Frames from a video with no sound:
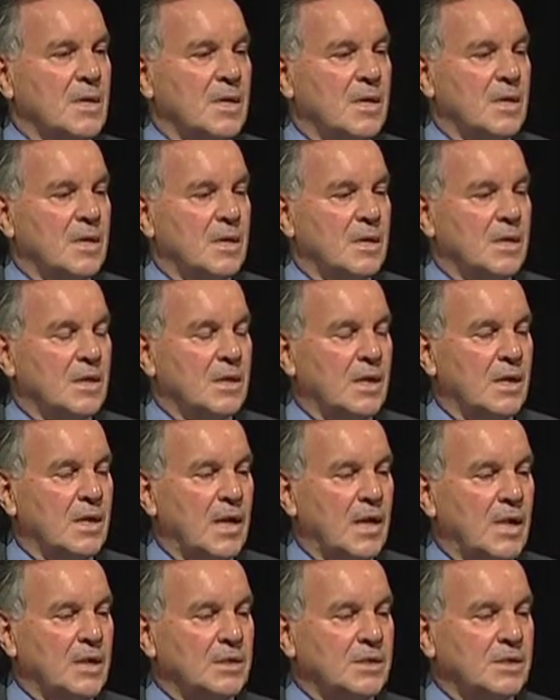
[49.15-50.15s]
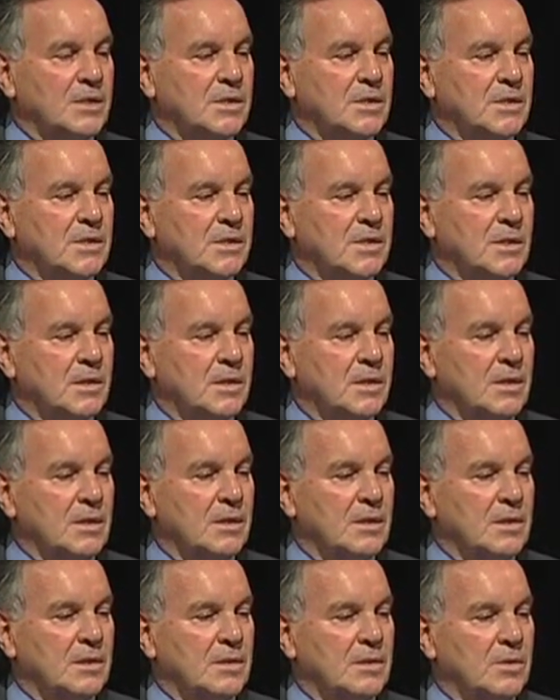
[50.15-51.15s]
that has
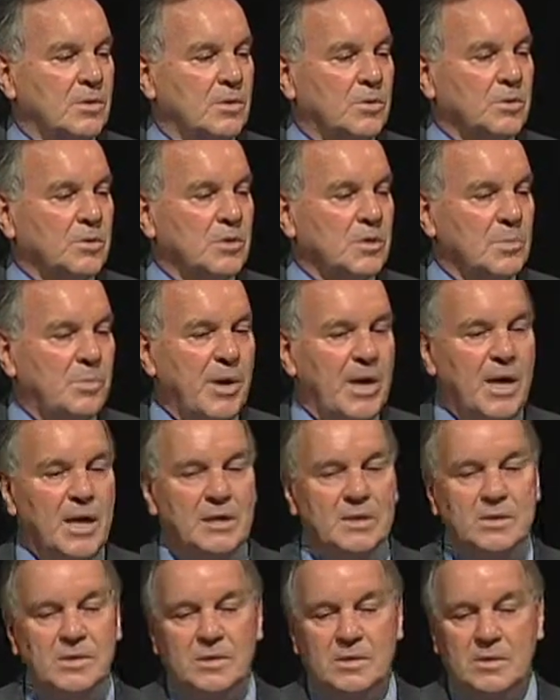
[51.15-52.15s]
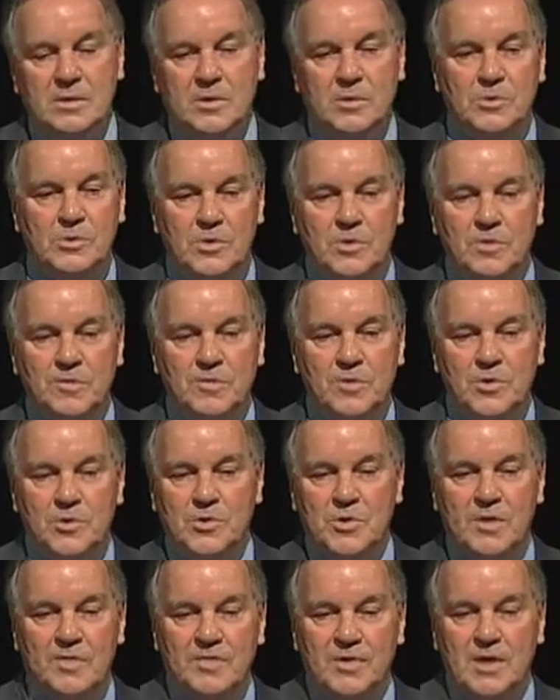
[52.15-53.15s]
those in the past and those in the
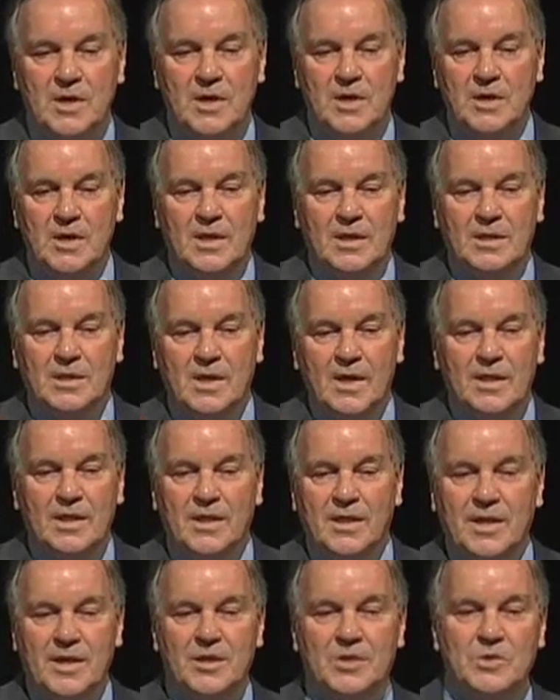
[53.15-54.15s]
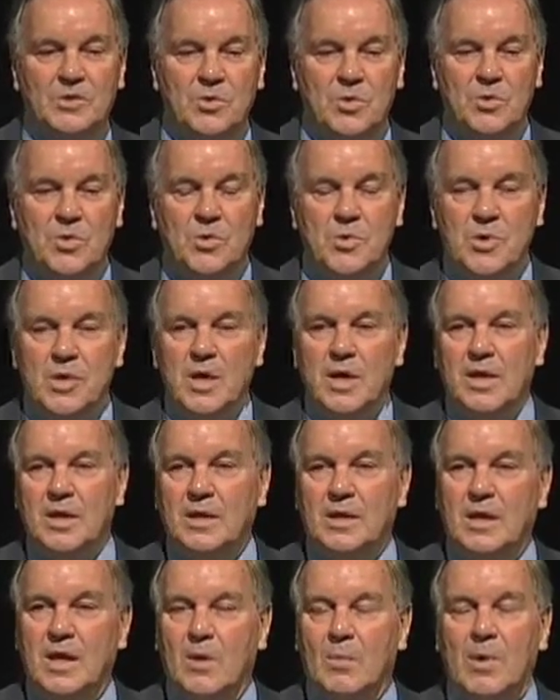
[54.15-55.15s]
future have done things so
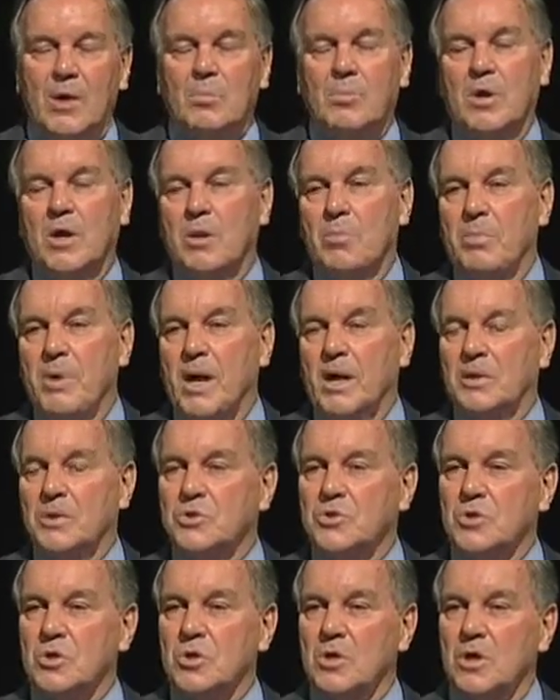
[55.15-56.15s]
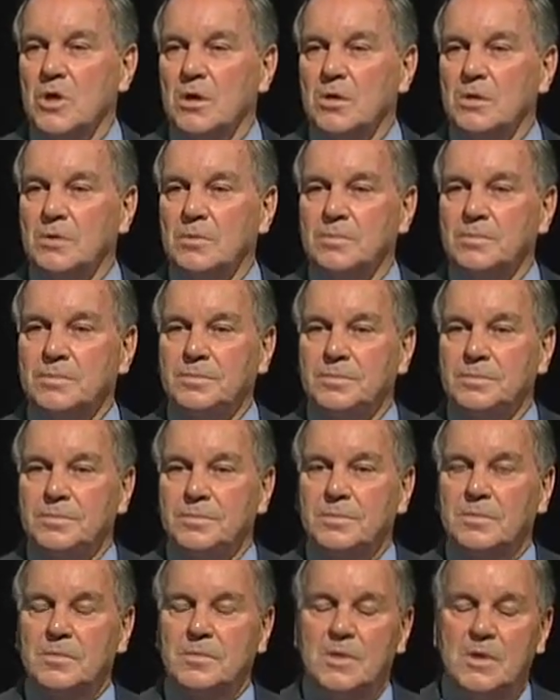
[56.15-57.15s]
unique that I want to bring it back to Chicago
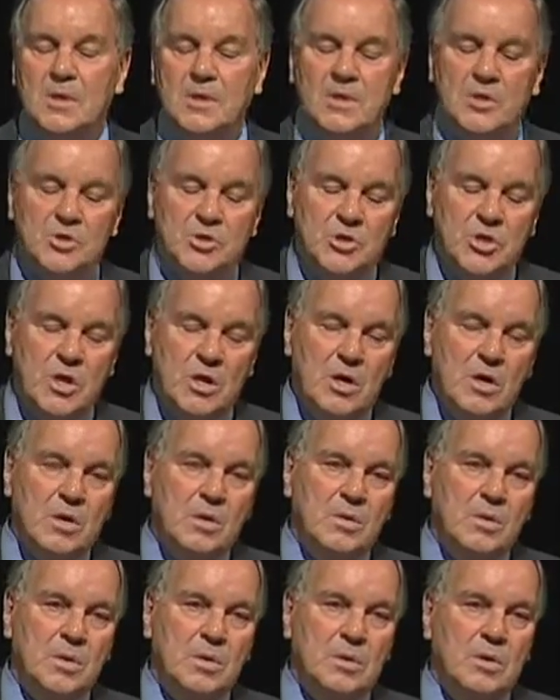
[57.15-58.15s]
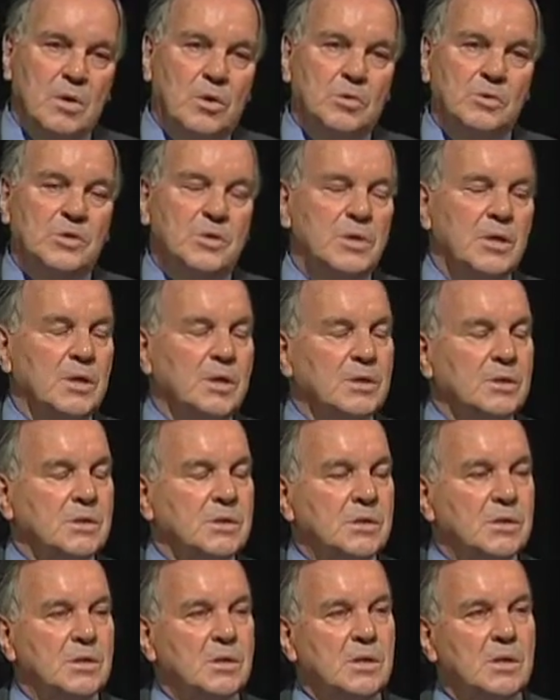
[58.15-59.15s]
and to share those
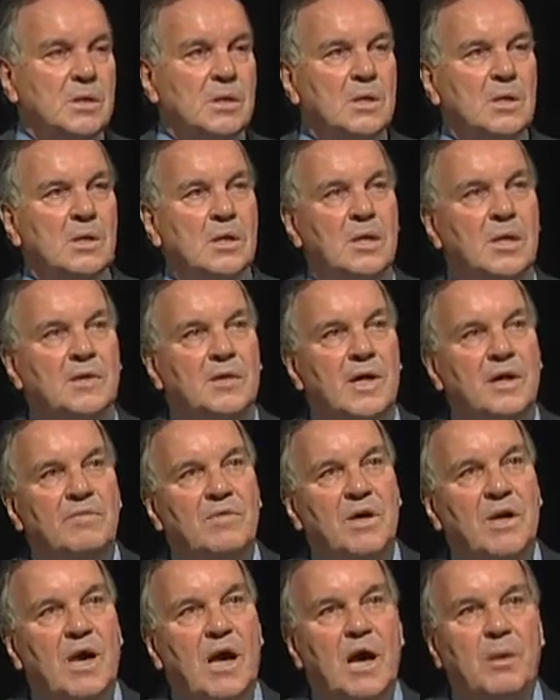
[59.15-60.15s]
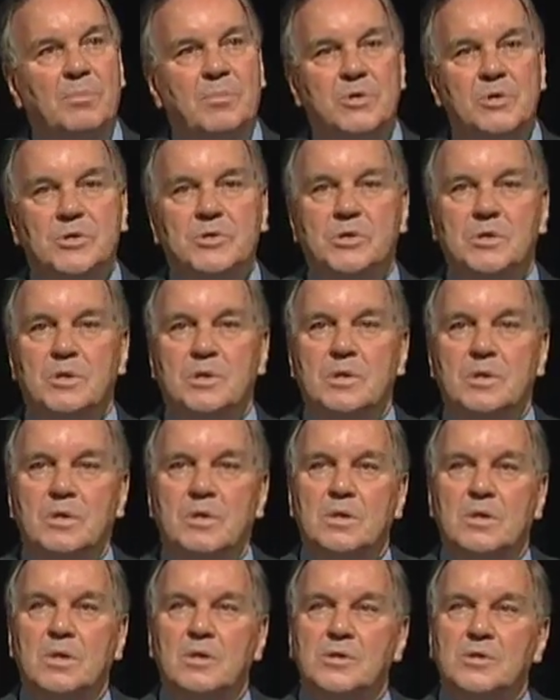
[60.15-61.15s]
things they have accomplished
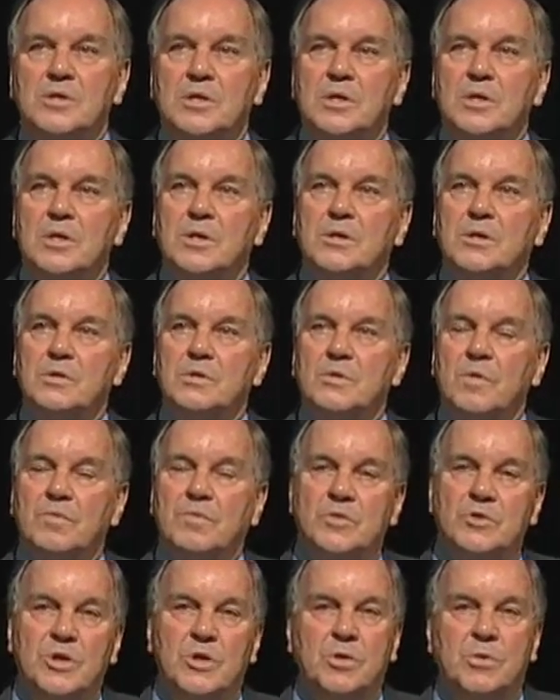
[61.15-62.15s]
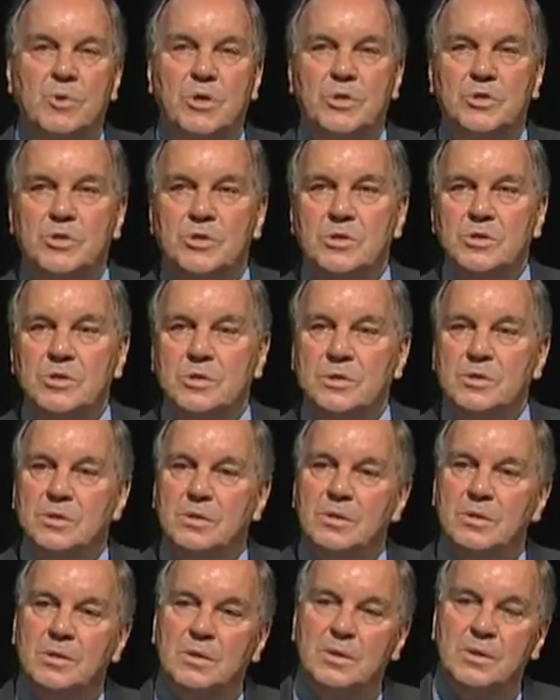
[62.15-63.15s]
in their cities over generations.
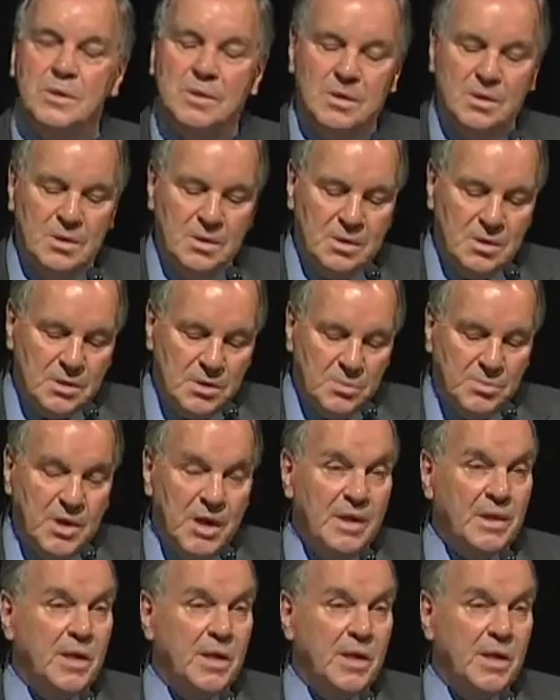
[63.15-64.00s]
And to me,